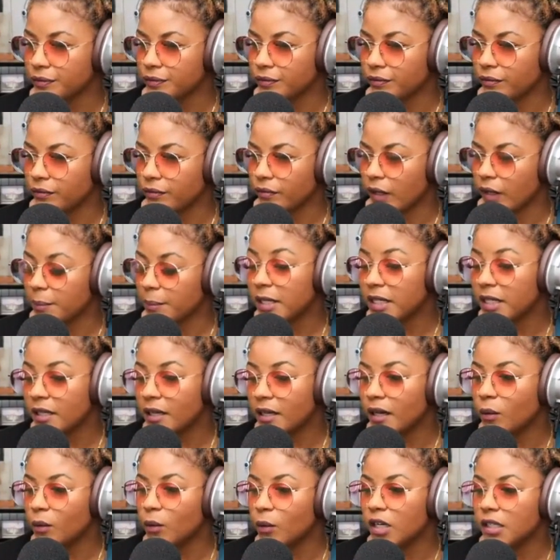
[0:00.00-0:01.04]
But yeah,
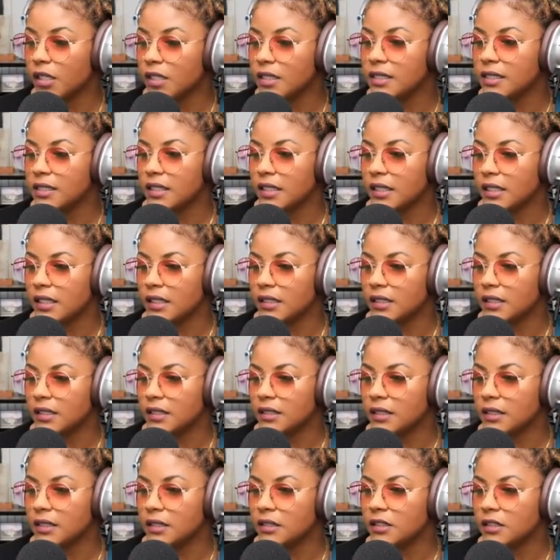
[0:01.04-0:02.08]
we're going to see. This is
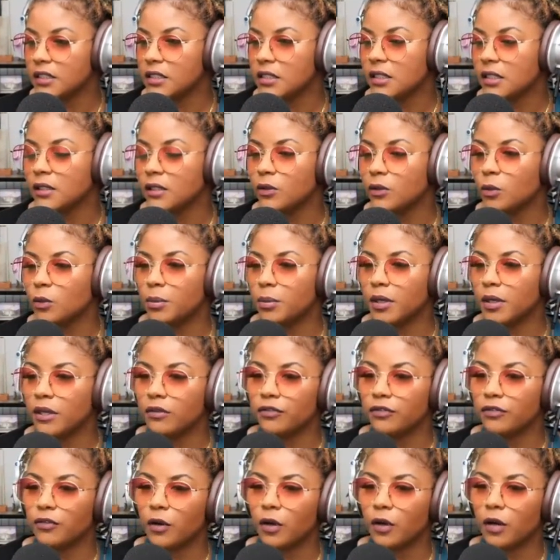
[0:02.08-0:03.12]
just a little bit
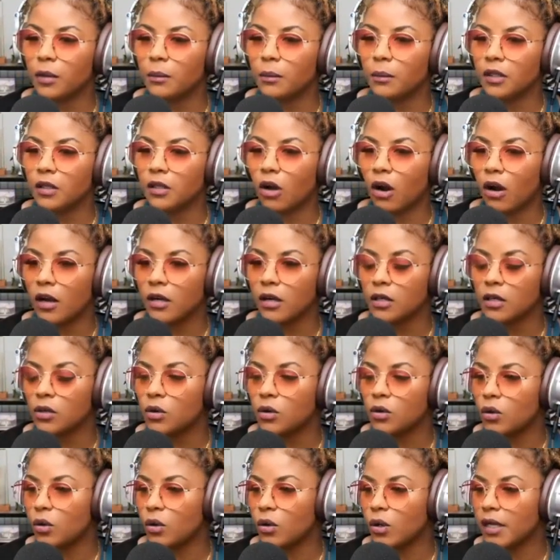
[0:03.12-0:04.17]
from an
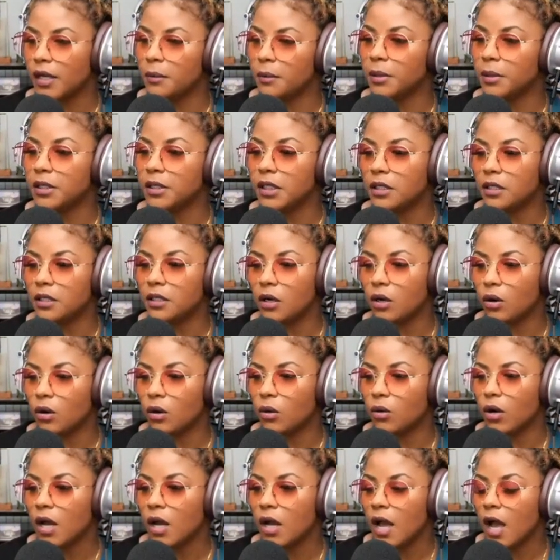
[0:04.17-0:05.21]
article in Politico
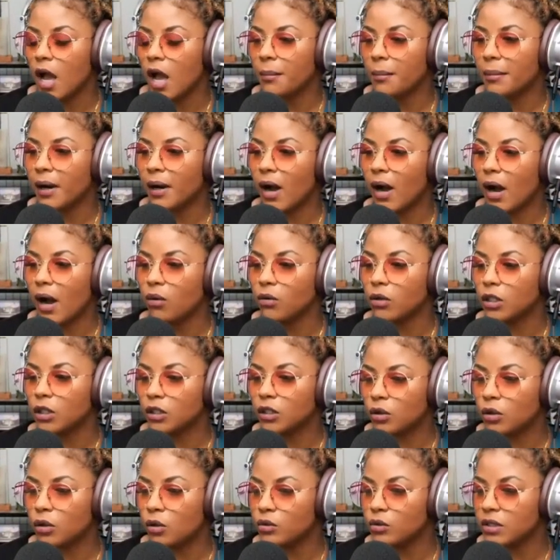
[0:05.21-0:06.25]
about how
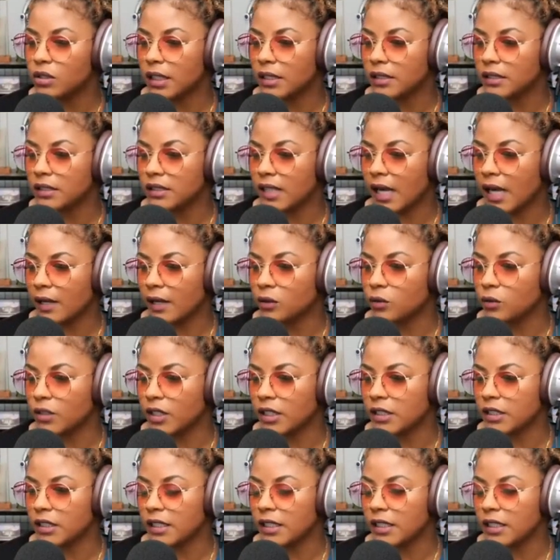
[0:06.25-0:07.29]
close Donald and
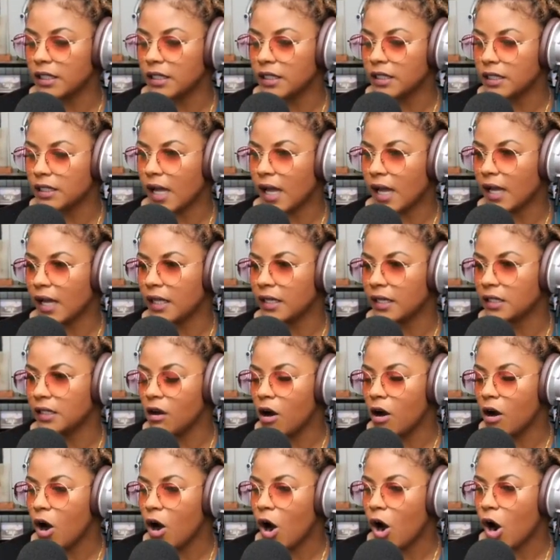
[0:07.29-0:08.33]
Elon
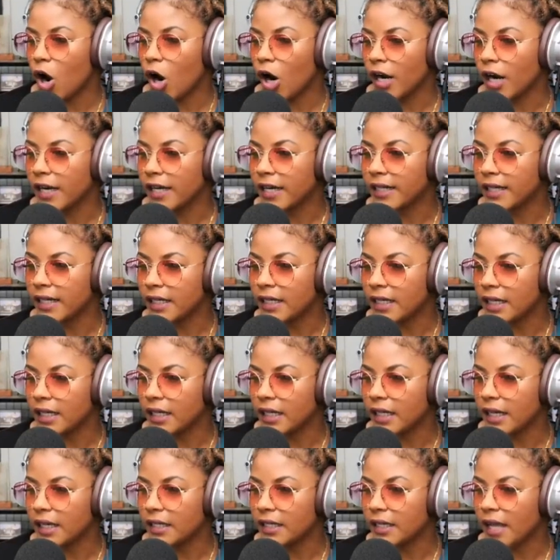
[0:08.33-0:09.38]
are getting
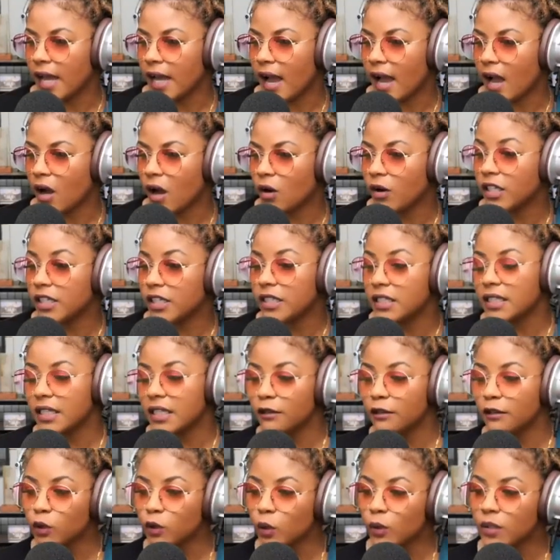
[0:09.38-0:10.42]
and how he's
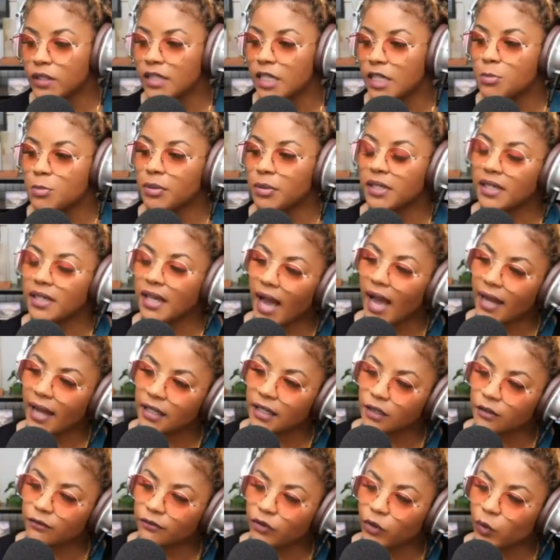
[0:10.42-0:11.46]
influencing but not
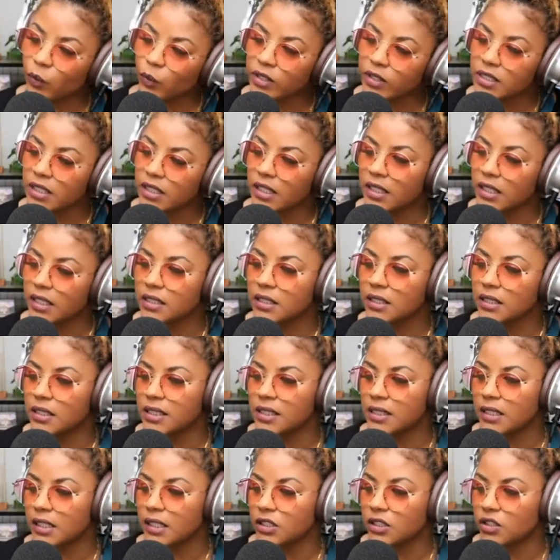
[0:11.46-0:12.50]
influencing his
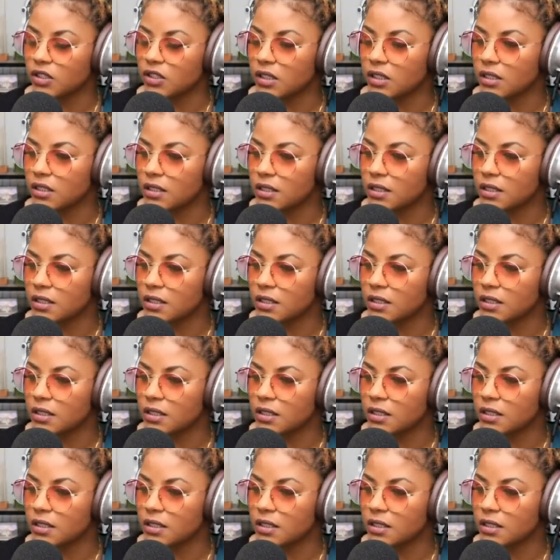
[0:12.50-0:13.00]
decisions.